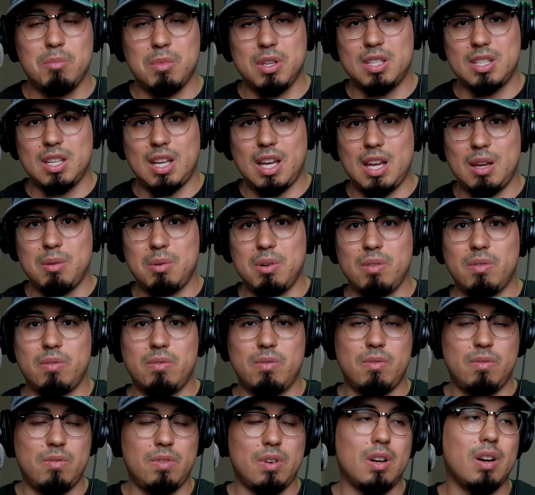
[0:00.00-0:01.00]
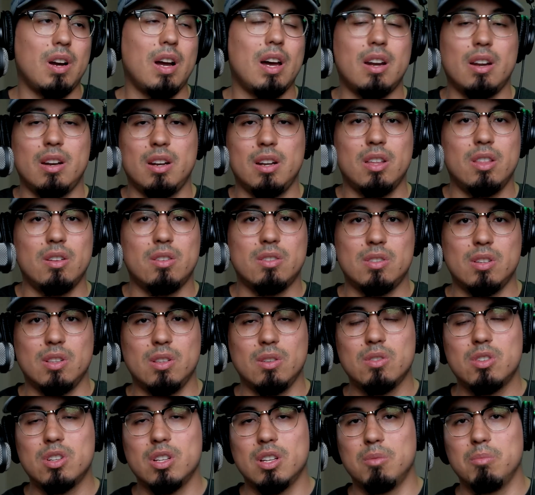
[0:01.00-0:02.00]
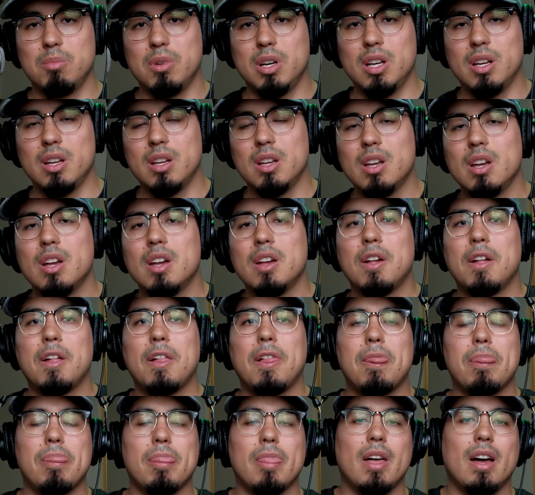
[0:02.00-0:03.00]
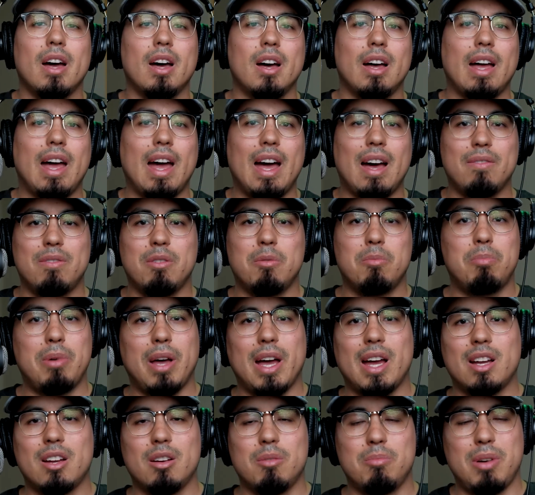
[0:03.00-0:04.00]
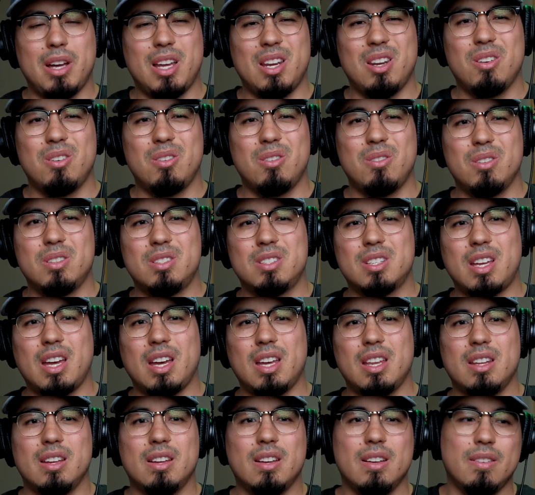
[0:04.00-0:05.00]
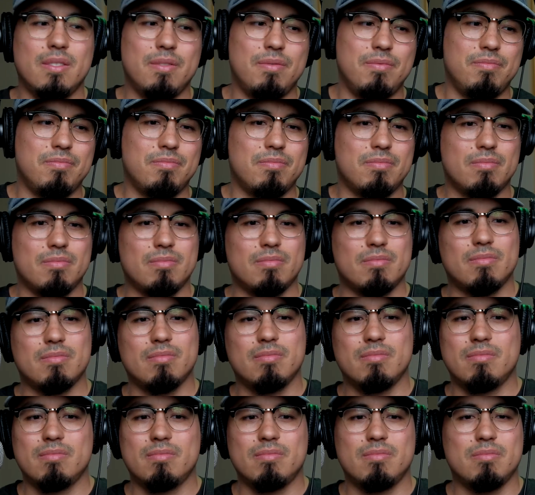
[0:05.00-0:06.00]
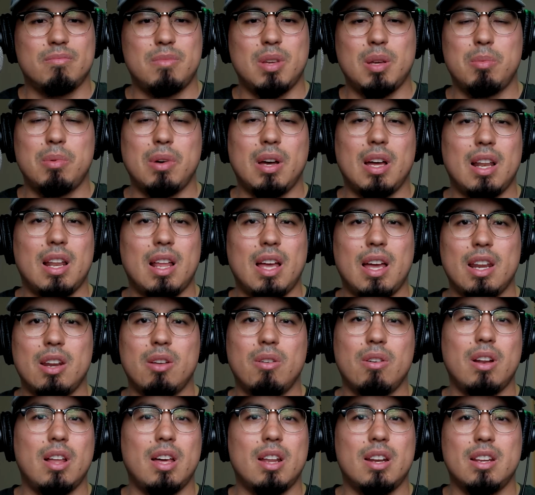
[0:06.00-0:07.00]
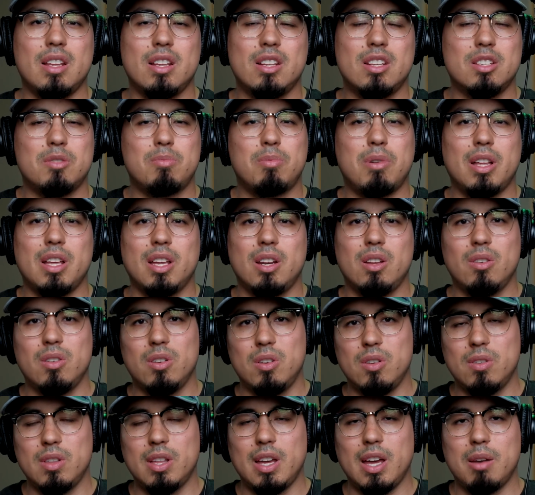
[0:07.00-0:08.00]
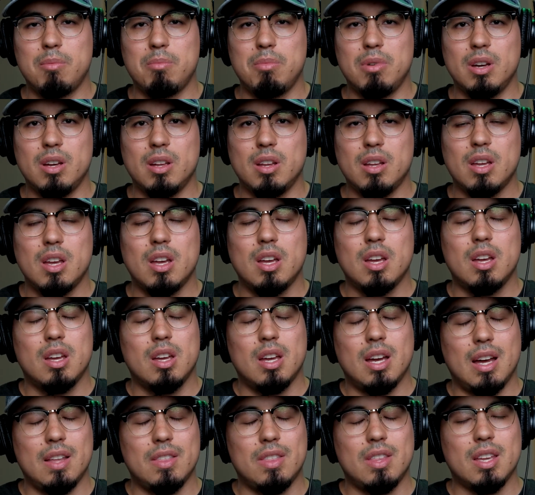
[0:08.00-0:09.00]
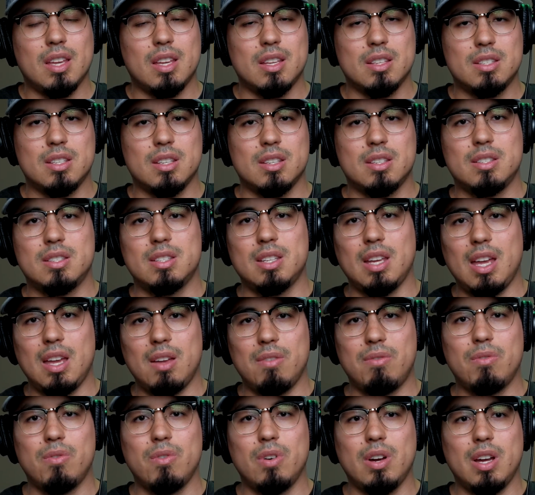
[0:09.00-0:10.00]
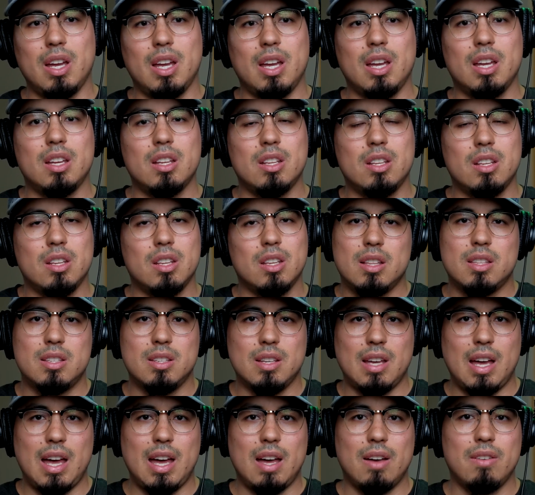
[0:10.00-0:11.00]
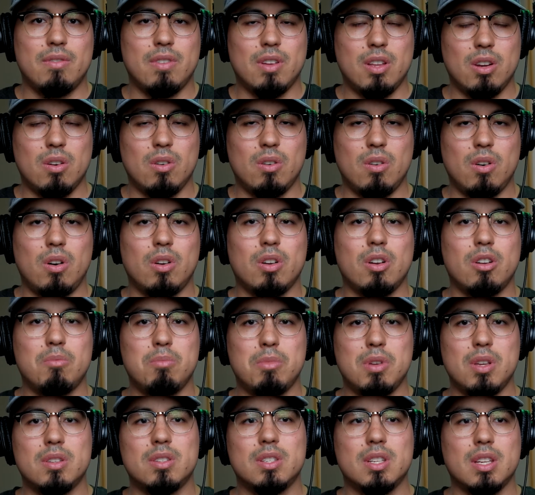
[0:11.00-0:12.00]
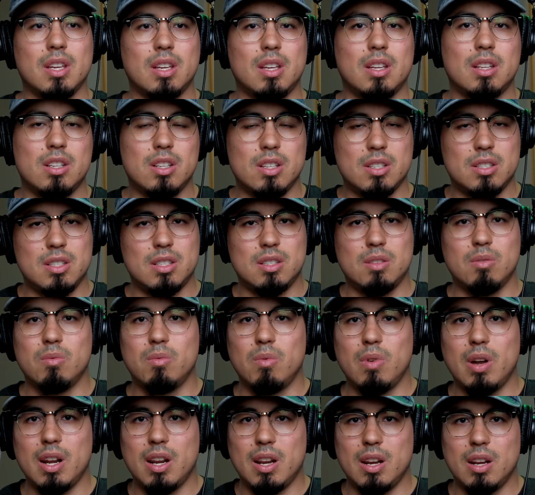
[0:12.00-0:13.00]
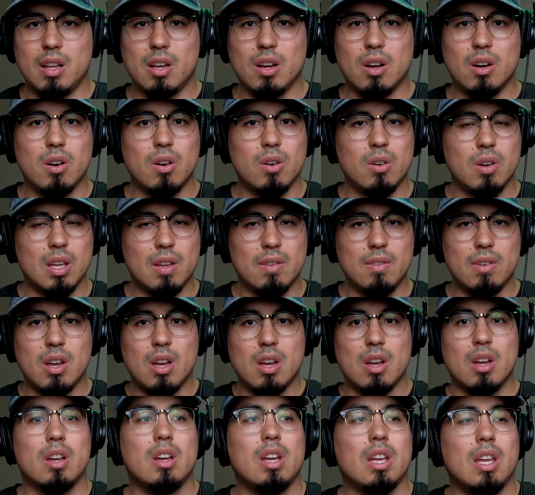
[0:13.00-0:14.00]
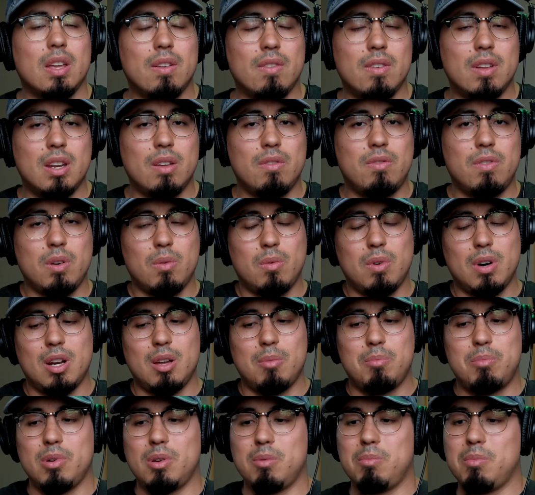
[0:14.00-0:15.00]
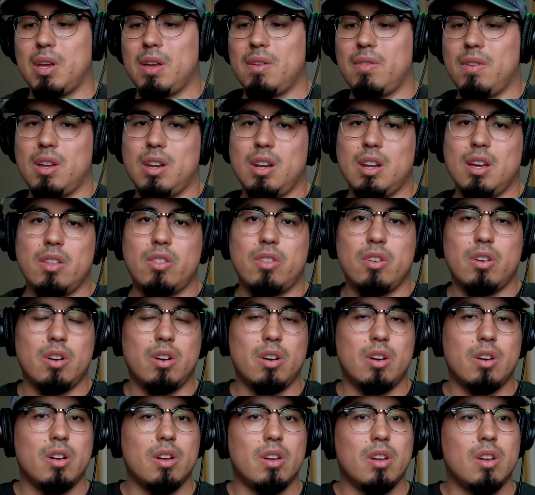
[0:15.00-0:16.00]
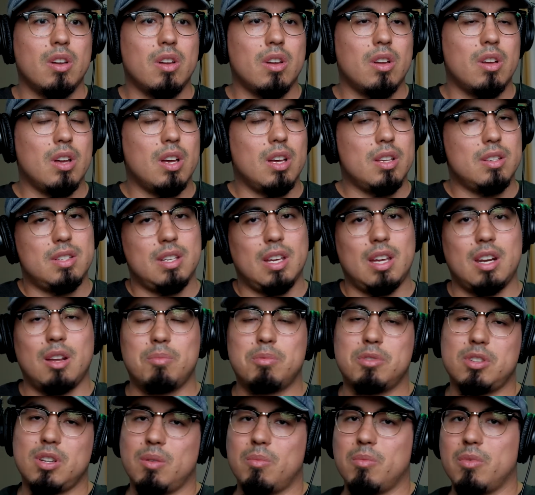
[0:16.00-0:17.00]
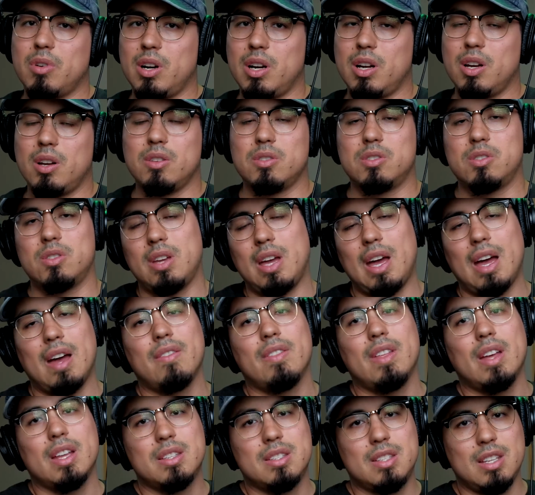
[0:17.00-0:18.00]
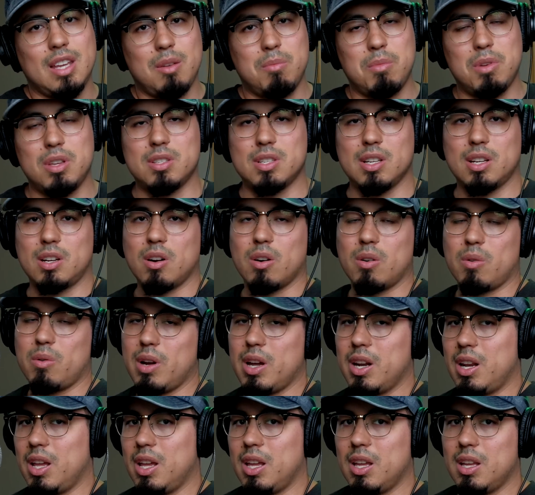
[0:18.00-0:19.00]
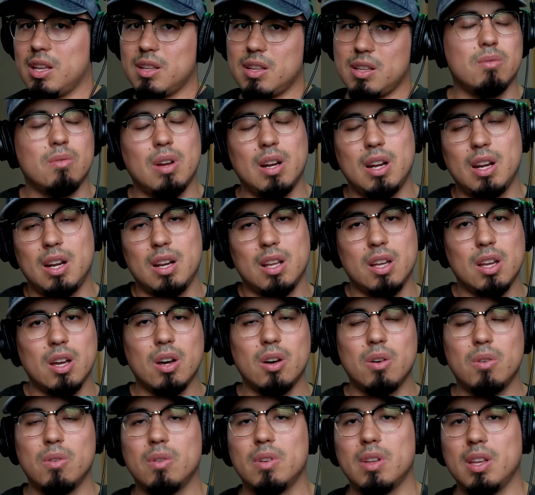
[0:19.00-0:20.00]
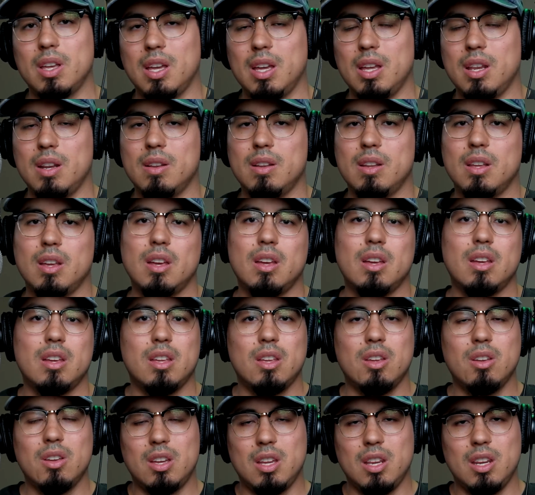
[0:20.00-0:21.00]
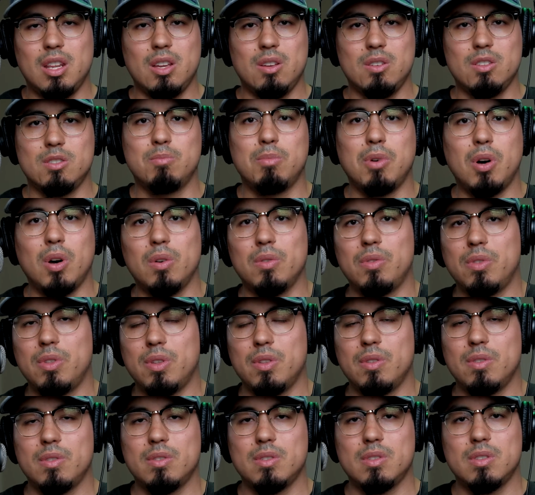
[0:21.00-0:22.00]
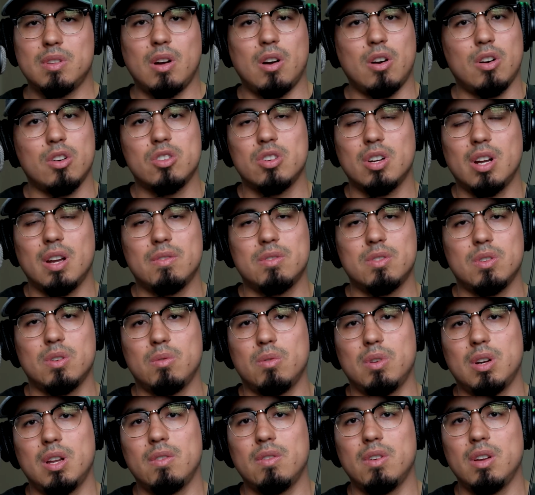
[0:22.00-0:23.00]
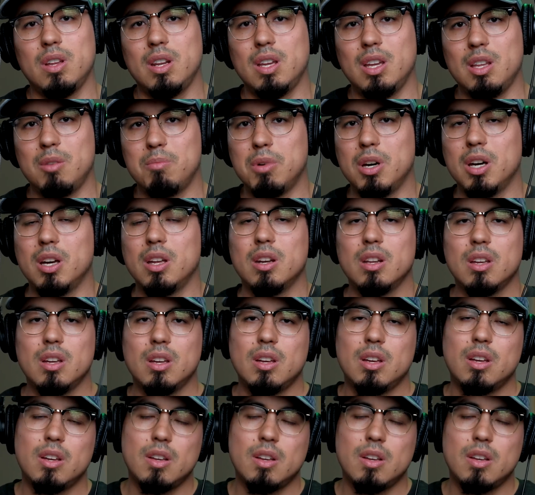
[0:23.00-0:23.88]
me time to figure out another solution. But have a backup. I know it's kind of, I know a lot of DJs probably don't do that, but I think it's a safe way to have, all your music just ready to go. Even if you want to put maybe another setup somewhere else, you have that same music already ready to go, and you can use both hard drives or whatever you need. But